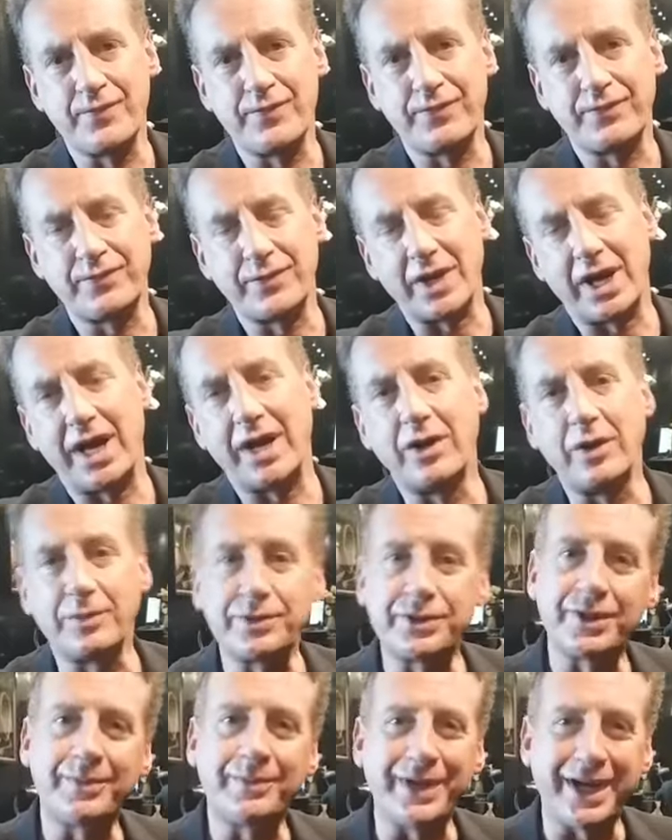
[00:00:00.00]
I hope
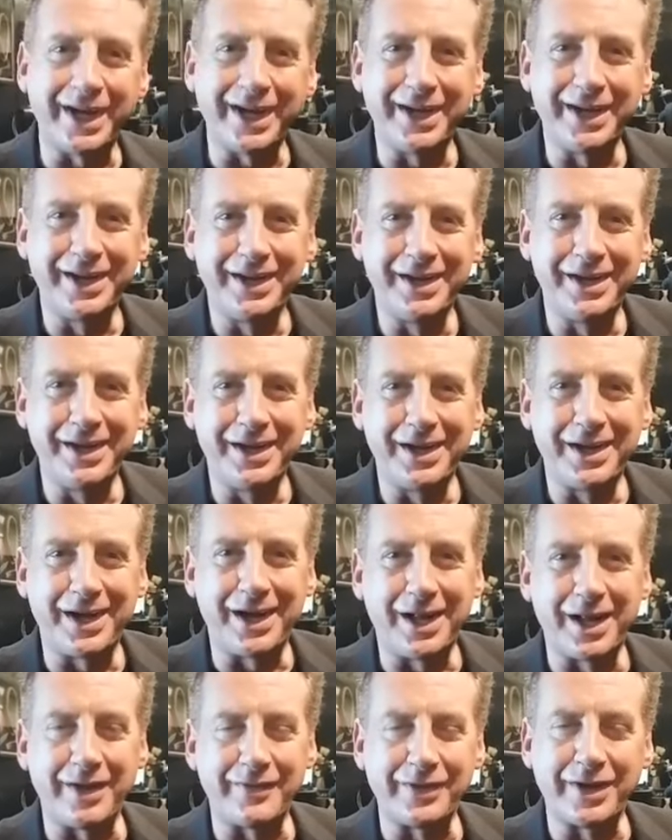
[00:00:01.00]
someday I'll have
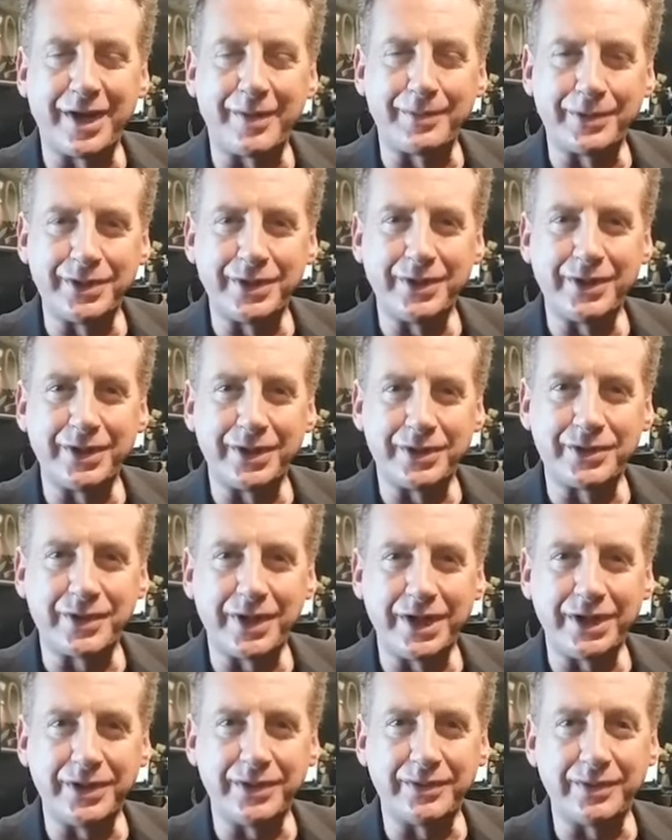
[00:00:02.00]
an opportunity to train
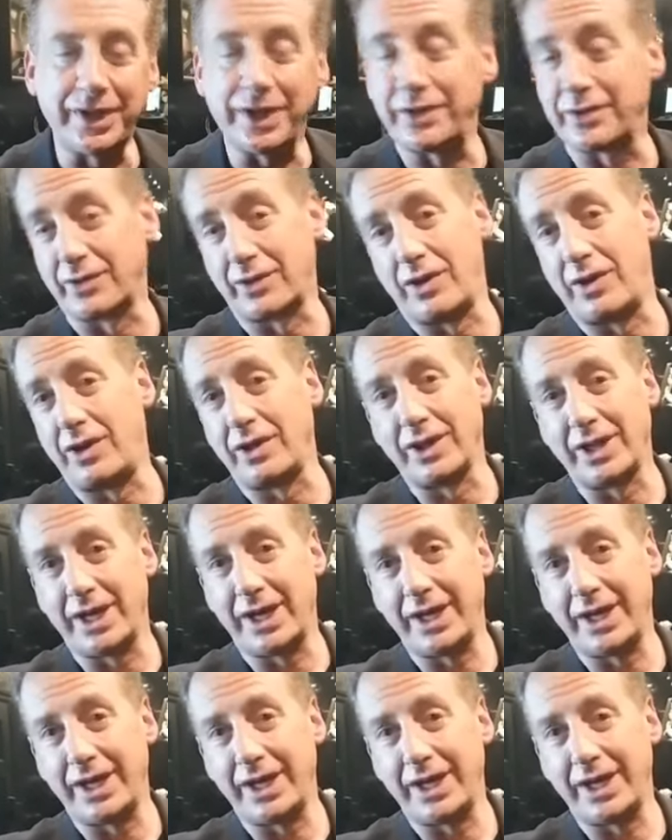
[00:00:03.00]
you, either online.